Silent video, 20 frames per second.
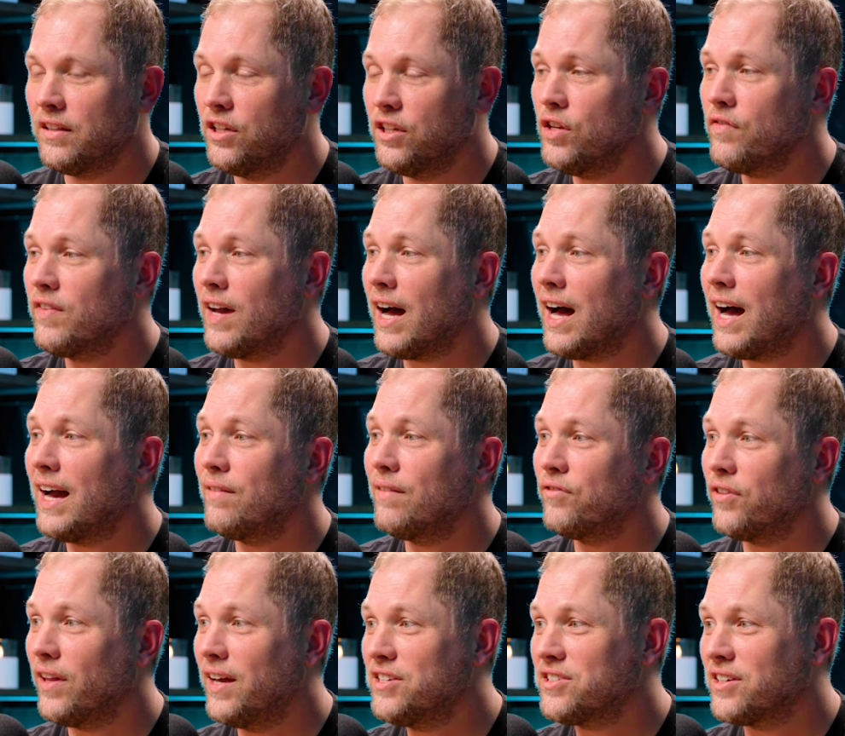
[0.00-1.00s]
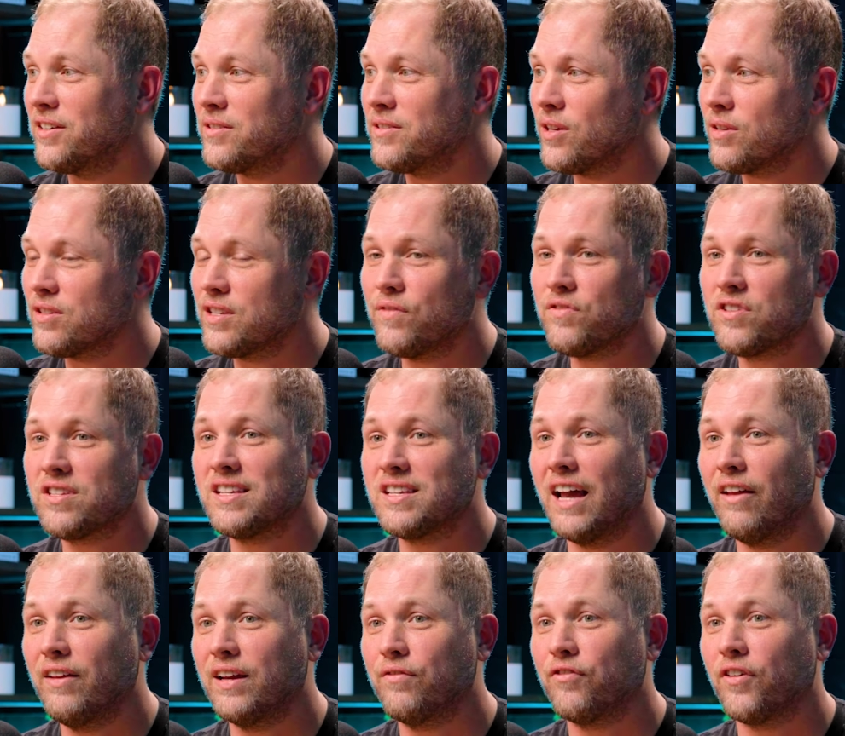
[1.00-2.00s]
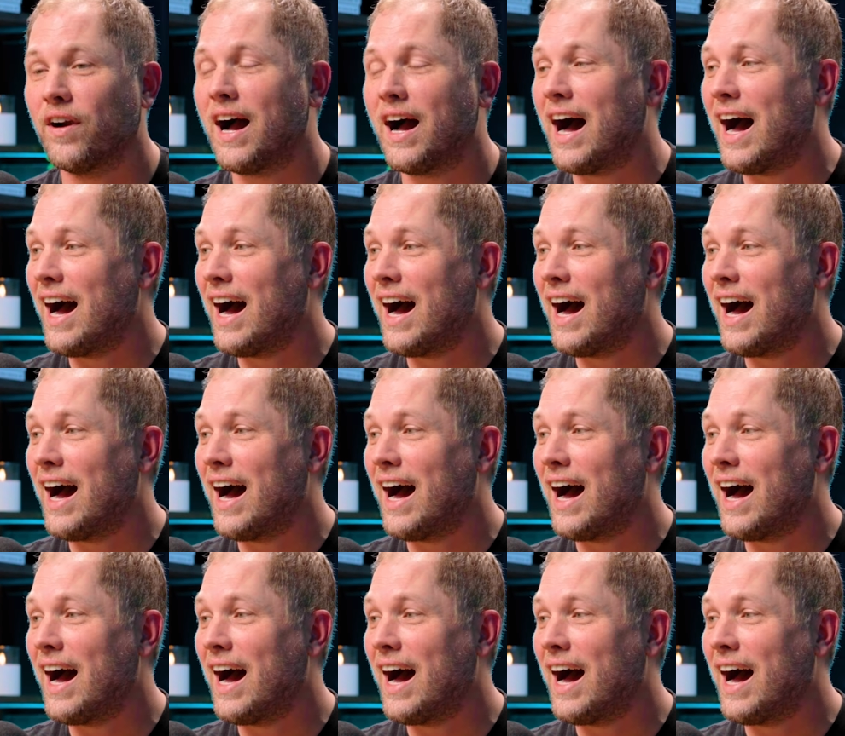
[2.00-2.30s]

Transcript: Then you've got high inflation. So stuff's selling for